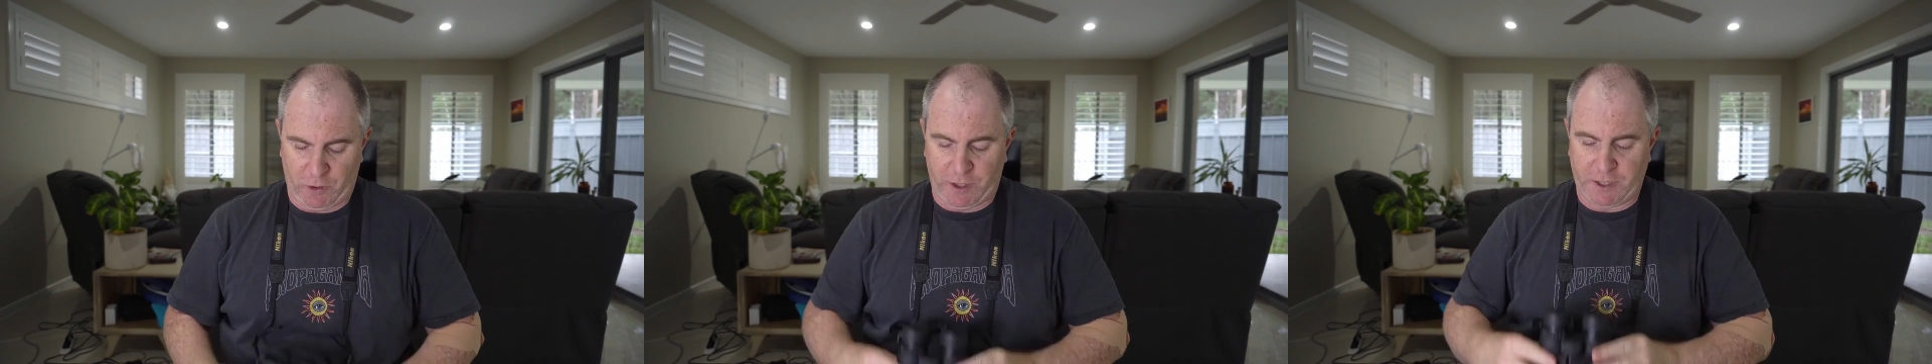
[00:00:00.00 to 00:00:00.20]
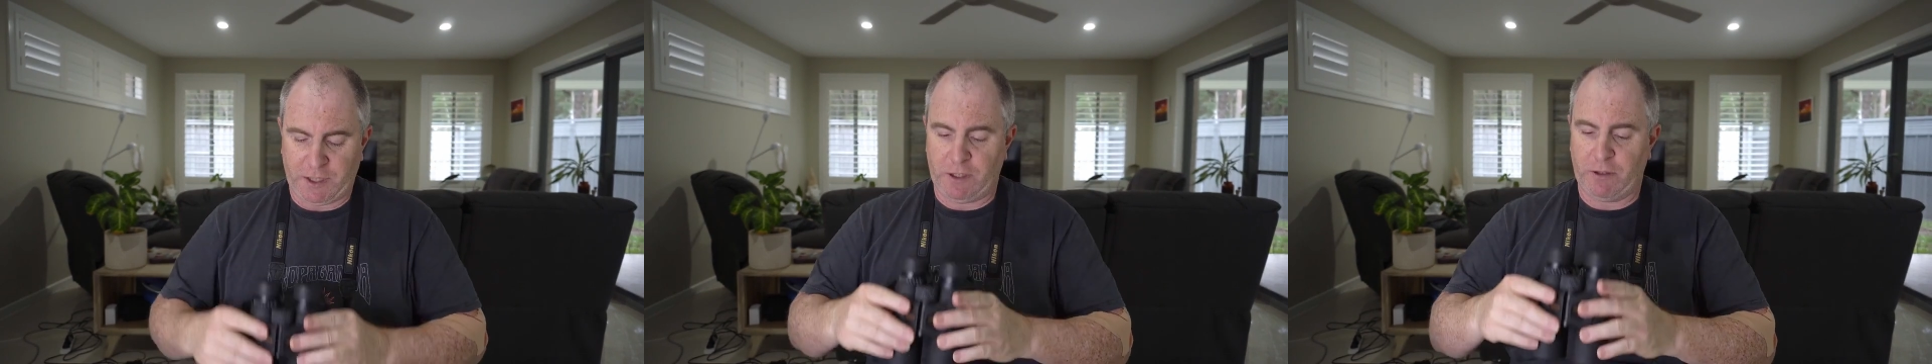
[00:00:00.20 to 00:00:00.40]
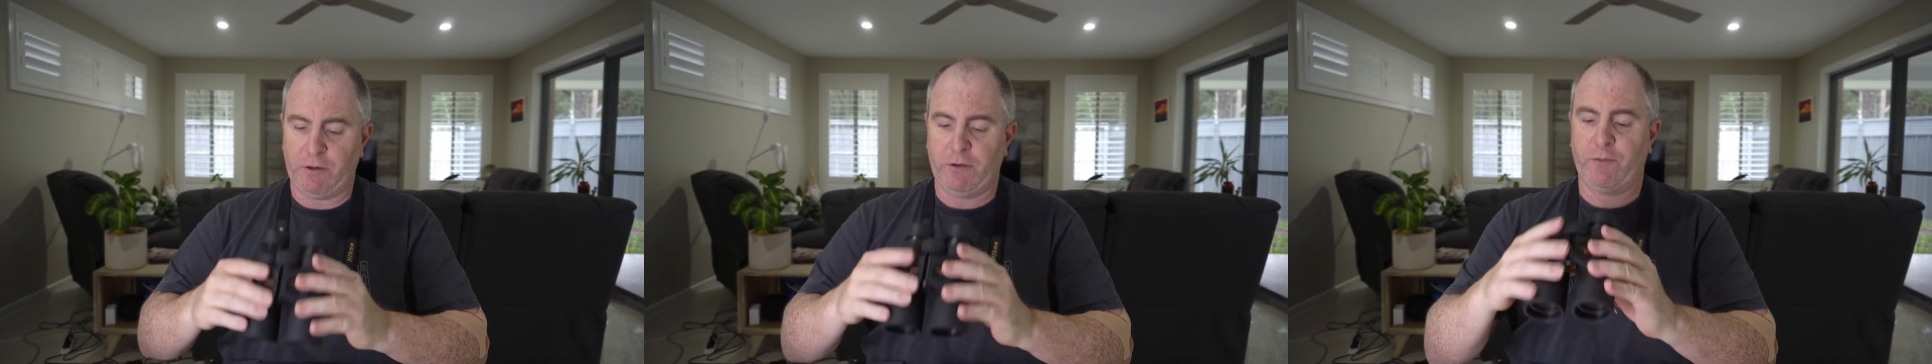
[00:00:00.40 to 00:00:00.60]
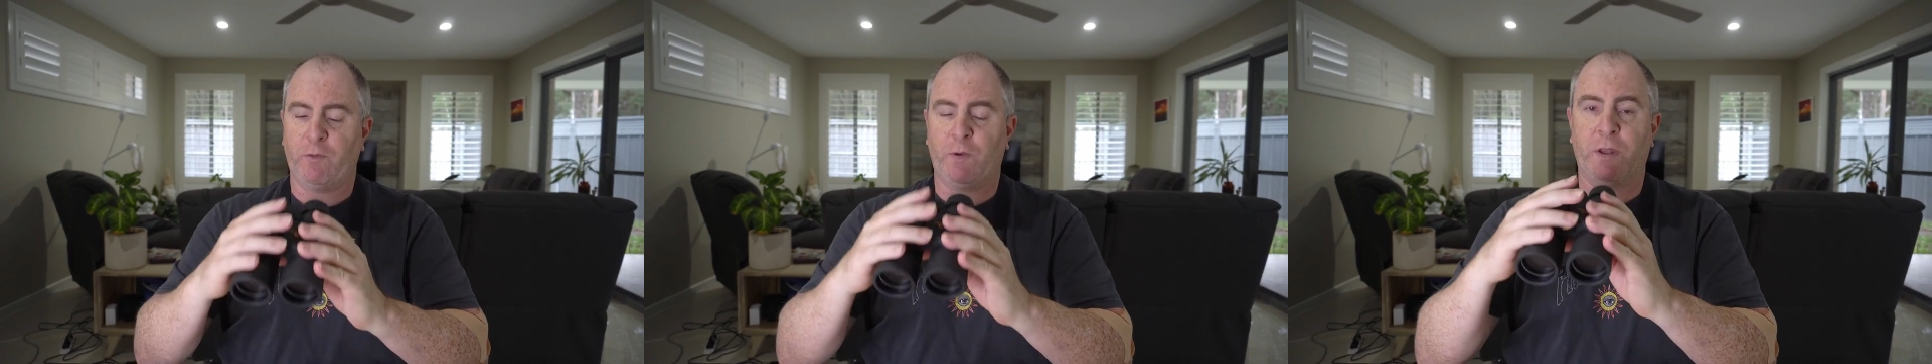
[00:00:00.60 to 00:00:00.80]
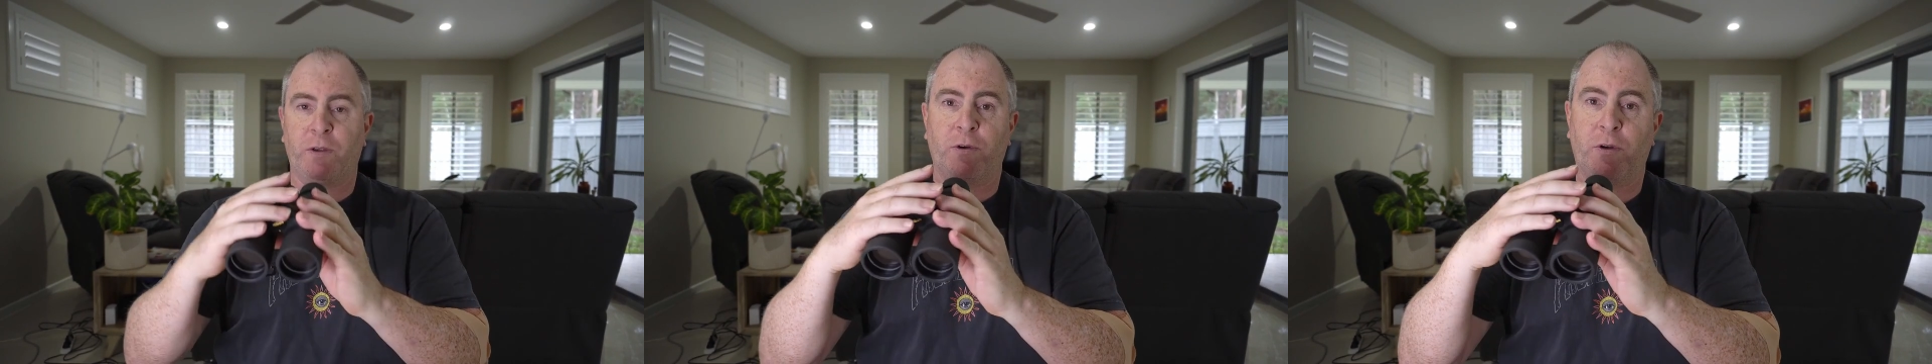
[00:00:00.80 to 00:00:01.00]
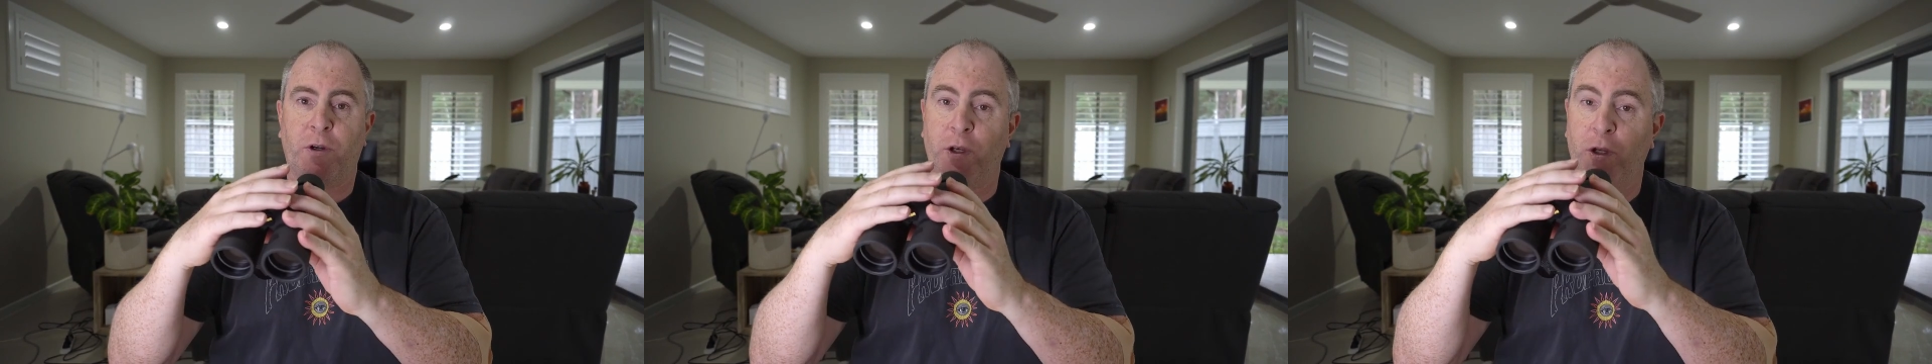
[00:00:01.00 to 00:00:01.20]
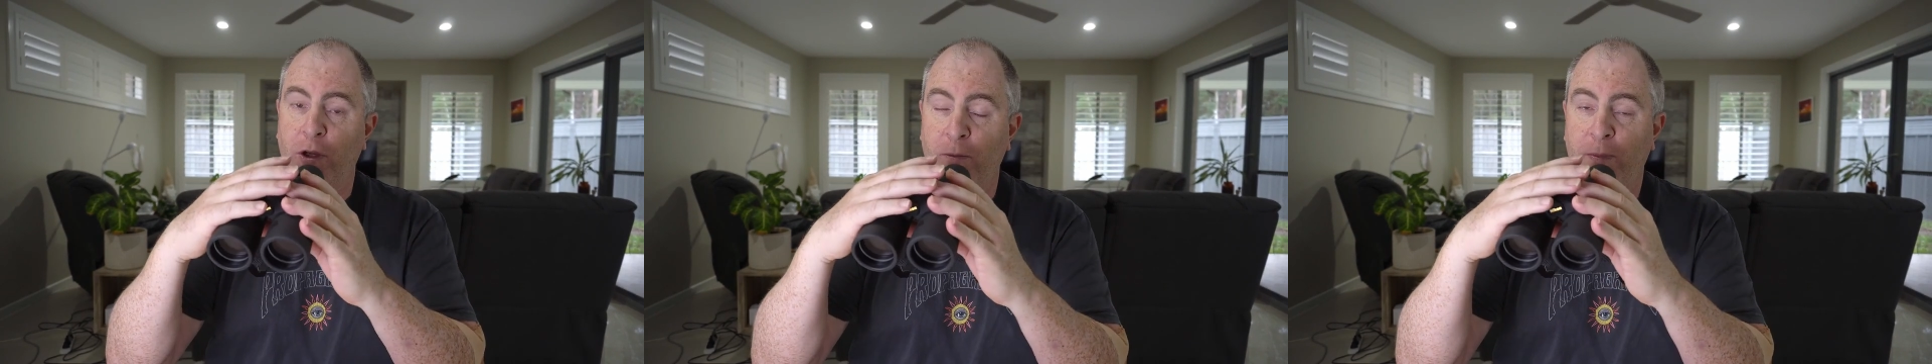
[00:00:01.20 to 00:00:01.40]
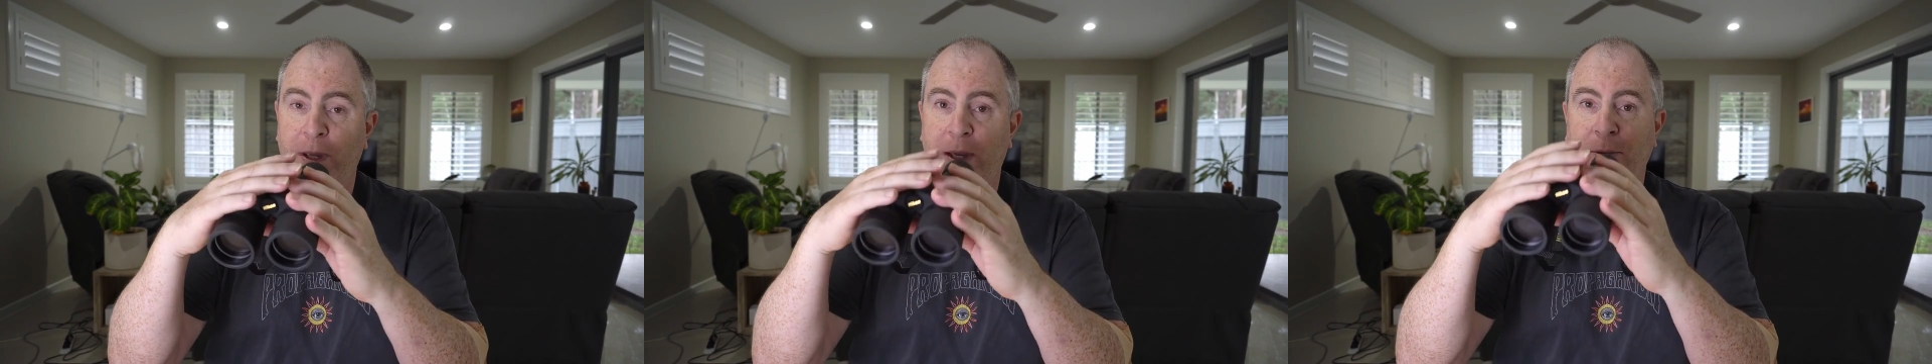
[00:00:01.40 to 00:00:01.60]
idea of whether or not
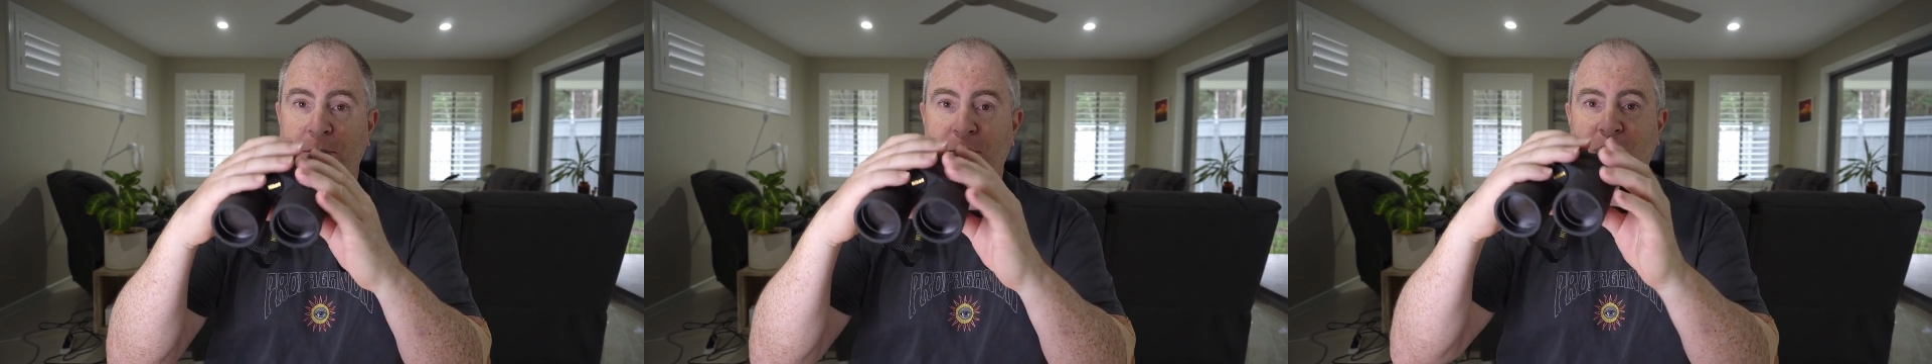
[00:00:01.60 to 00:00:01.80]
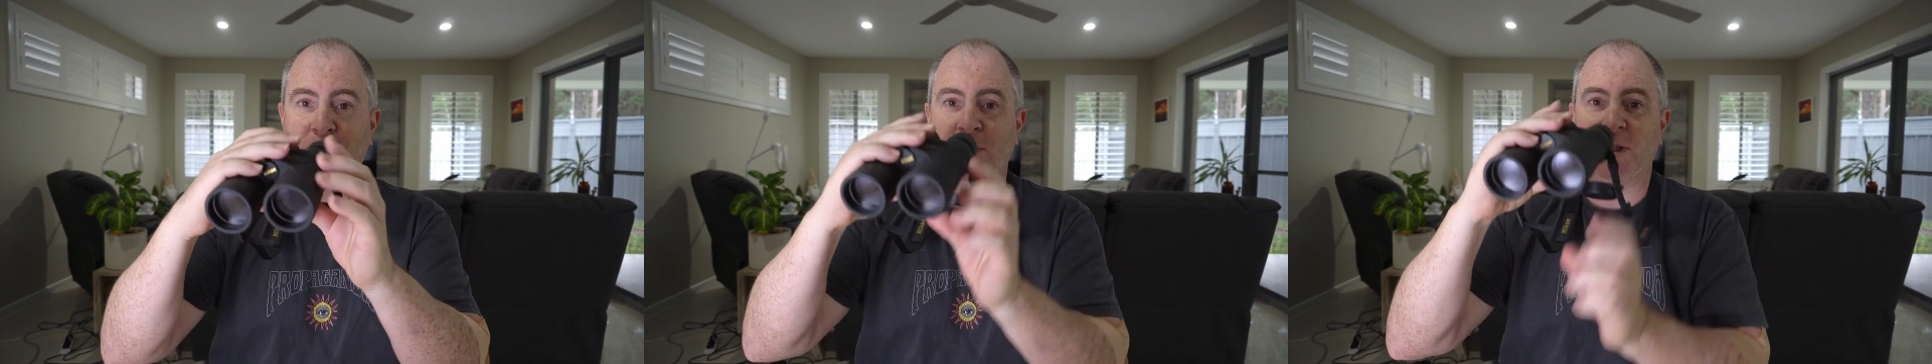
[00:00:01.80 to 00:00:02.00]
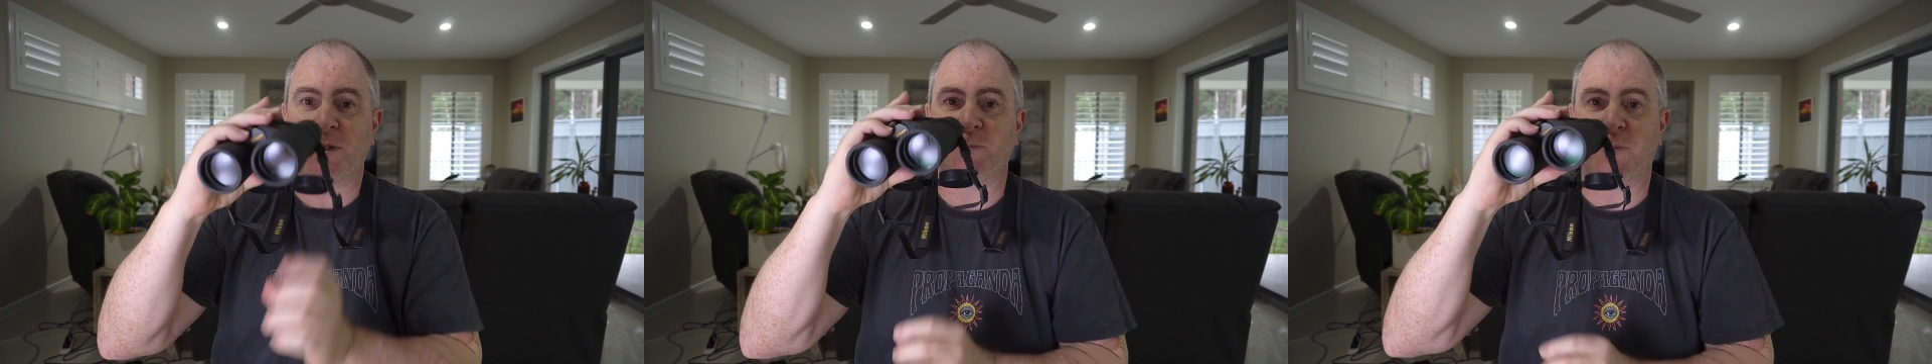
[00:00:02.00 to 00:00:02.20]
you'd be able to do this,